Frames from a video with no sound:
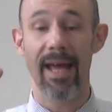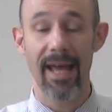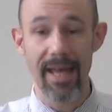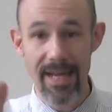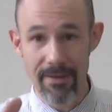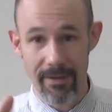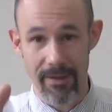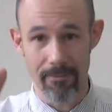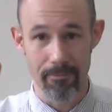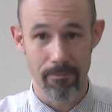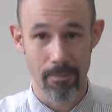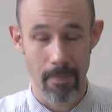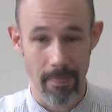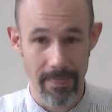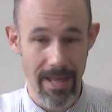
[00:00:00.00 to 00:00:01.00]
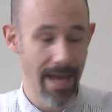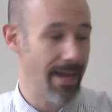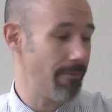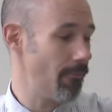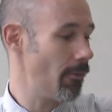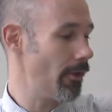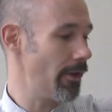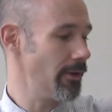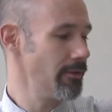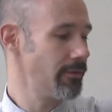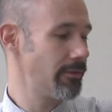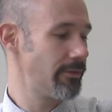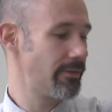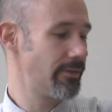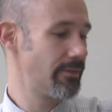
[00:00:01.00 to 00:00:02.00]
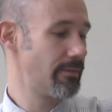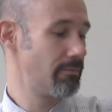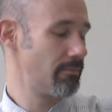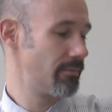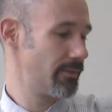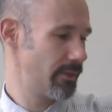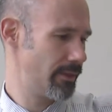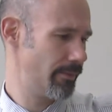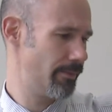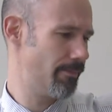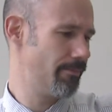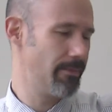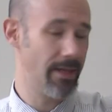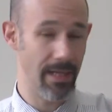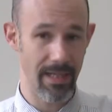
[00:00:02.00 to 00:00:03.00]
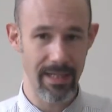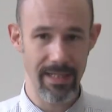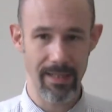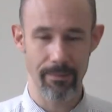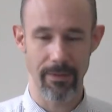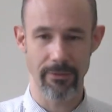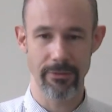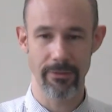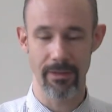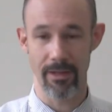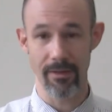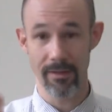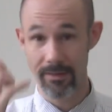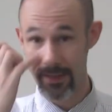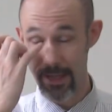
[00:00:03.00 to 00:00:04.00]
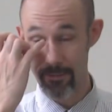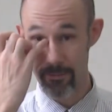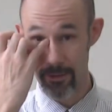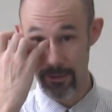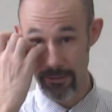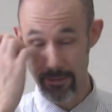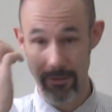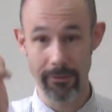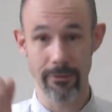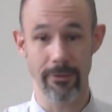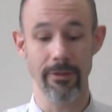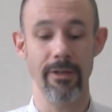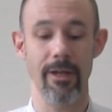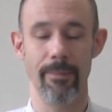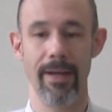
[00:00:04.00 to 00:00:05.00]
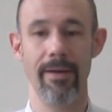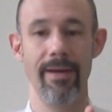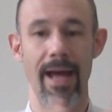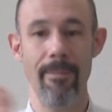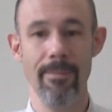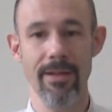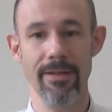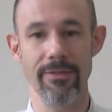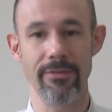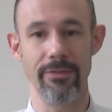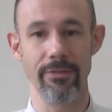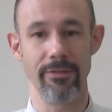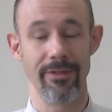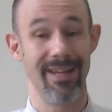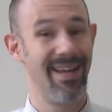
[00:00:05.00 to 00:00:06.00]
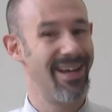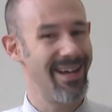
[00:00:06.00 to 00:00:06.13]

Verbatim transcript: Anyway, that was a little bit too long. That was a talk about ambulances.